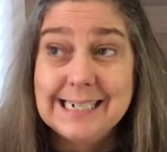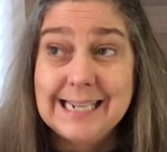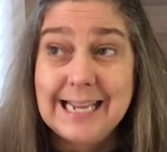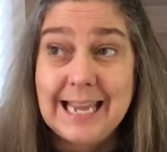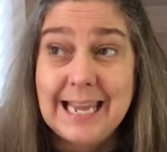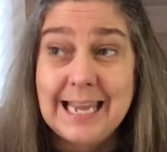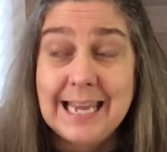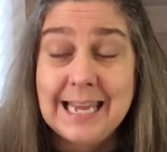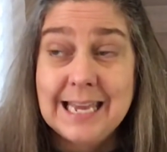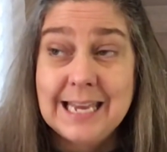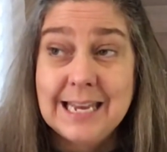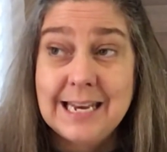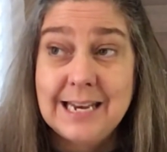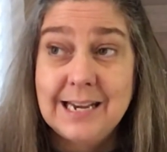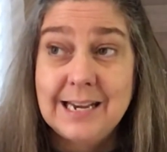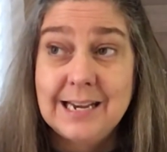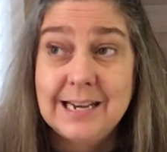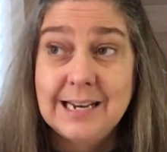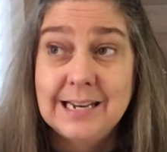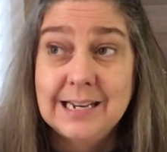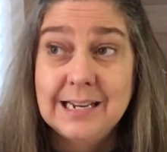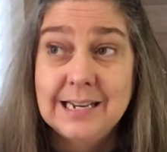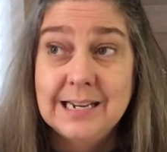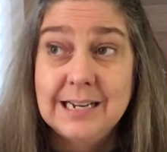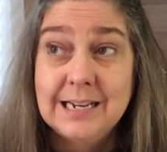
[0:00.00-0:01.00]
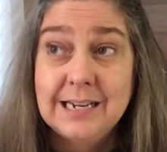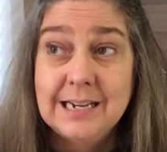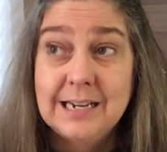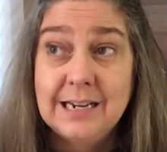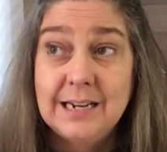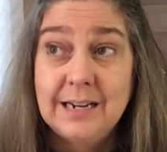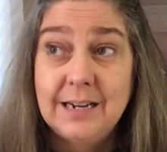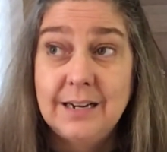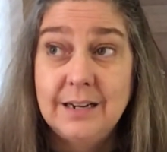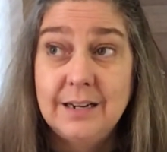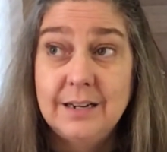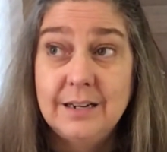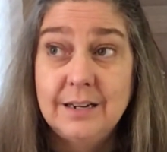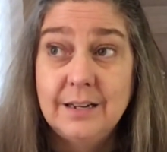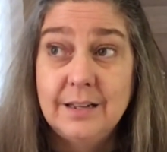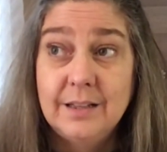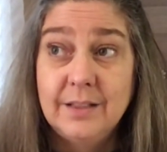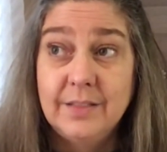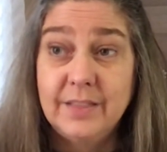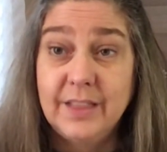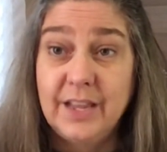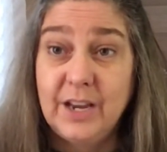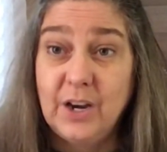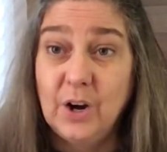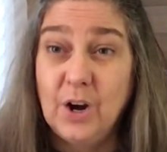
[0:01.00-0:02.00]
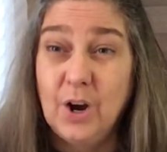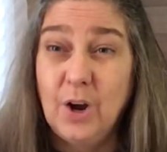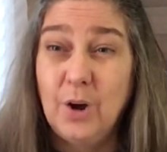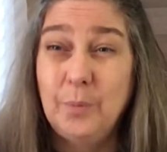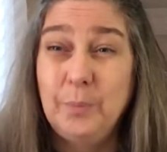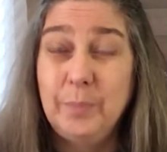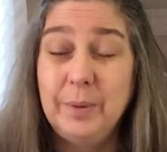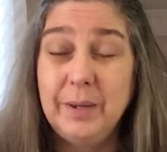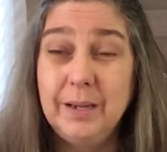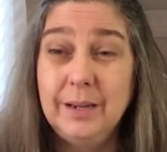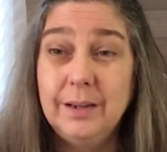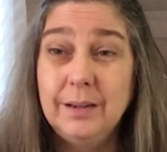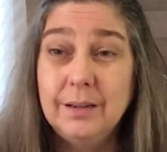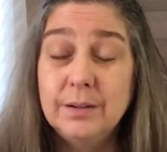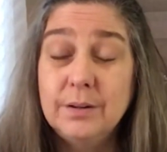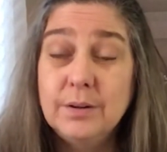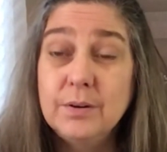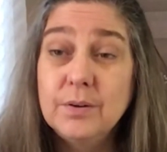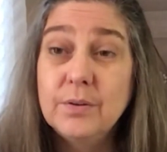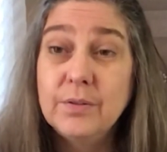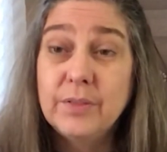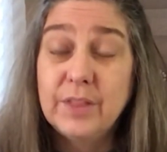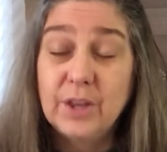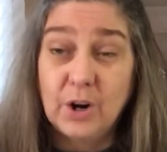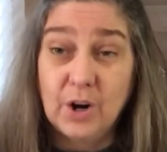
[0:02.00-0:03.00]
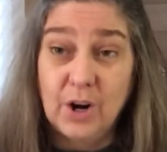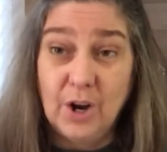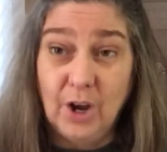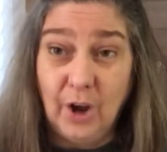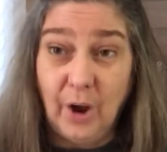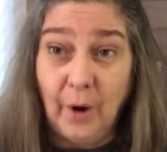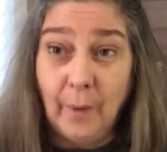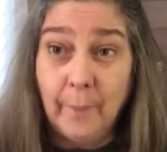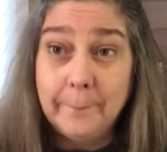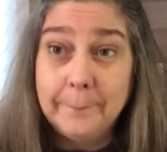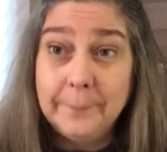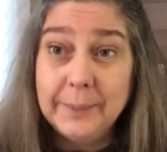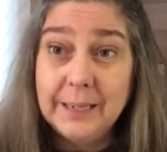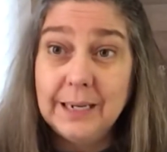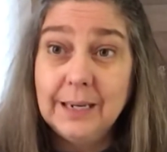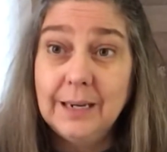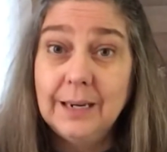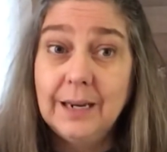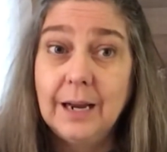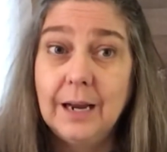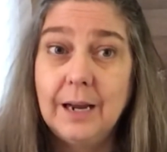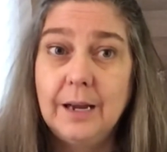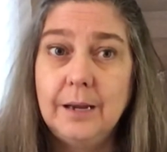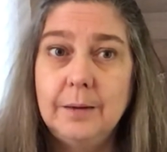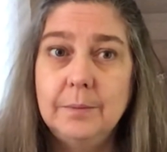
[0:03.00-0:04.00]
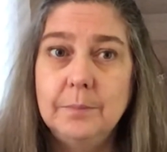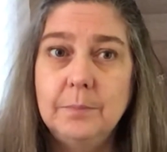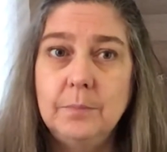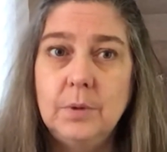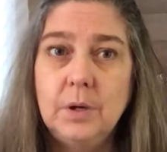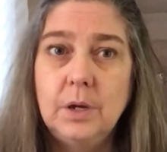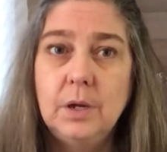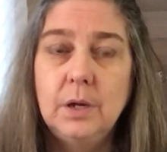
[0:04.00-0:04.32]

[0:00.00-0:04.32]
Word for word: and they are helping. They're helping. I am